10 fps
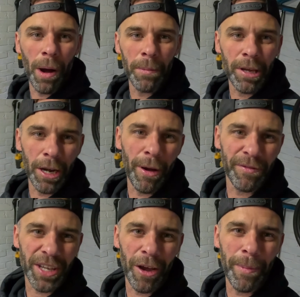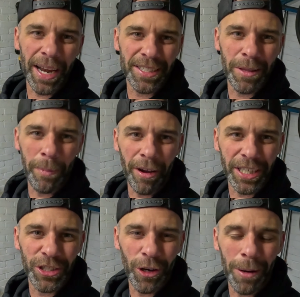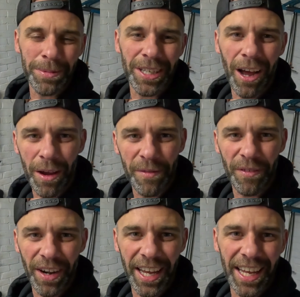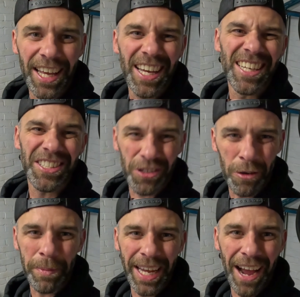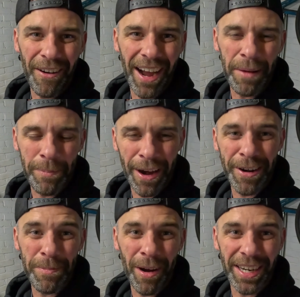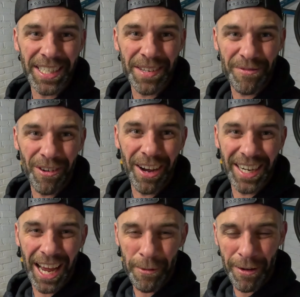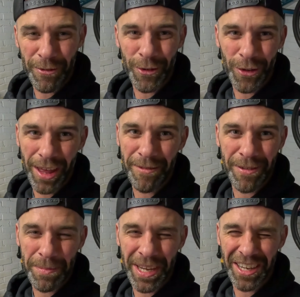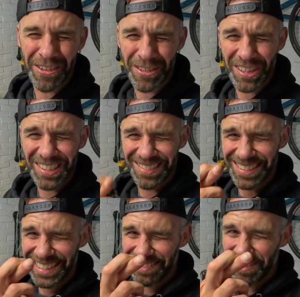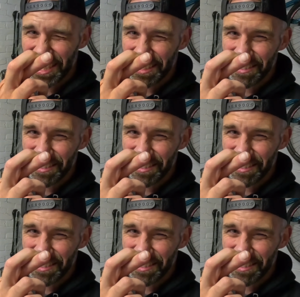I'm going to have to go back to the bike shop to hopefully sort me out. And bearing in mind it's a Friday, whether or not they'll fit me in or not, fingers